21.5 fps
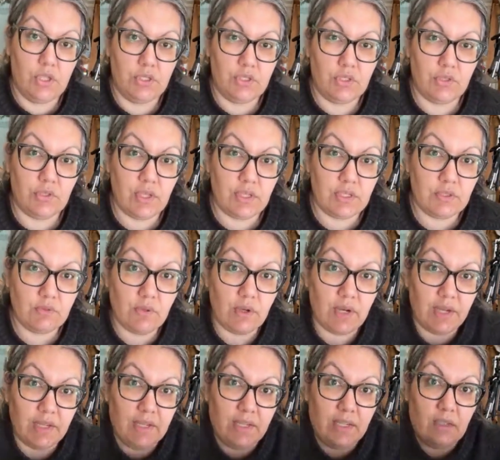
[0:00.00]
So that's
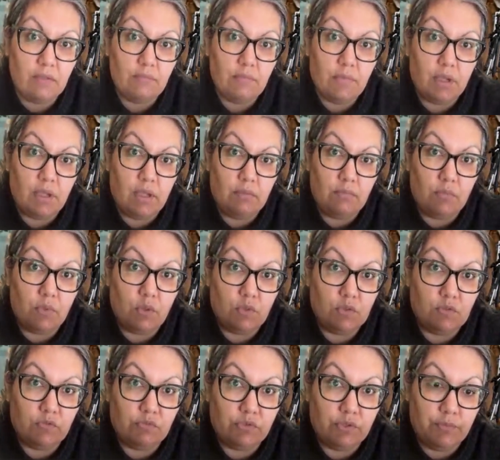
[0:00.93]
where I get my
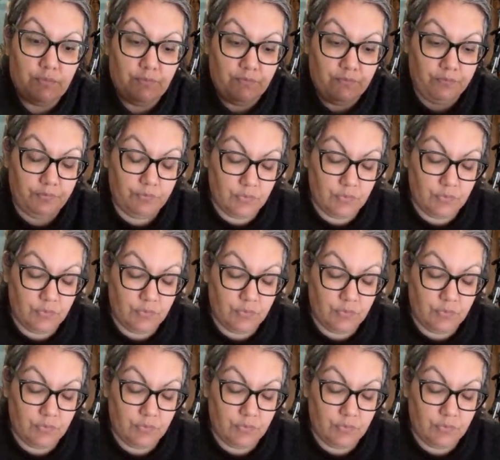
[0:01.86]
molds from.